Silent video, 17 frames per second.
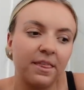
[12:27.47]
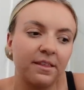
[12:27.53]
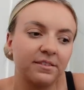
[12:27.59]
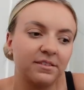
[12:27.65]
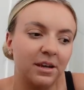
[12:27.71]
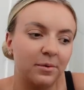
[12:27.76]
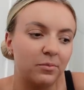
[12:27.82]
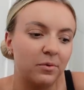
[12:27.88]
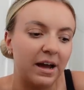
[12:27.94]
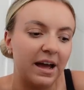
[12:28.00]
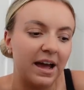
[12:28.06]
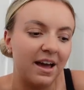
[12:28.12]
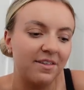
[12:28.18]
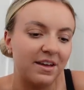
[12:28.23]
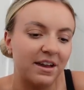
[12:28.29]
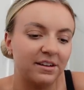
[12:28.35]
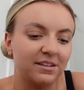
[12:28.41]
somewhere
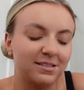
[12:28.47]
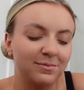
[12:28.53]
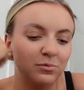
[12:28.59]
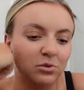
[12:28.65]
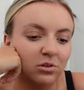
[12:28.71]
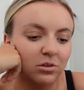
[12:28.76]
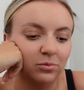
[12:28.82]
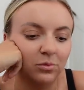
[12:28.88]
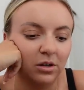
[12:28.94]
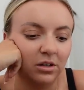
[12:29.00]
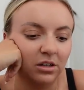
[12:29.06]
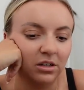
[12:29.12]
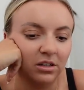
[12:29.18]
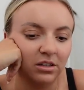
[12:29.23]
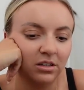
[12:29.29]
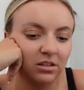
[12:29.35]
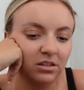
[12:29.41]
and then a smaller
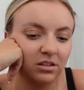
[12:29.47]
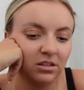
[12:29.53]
one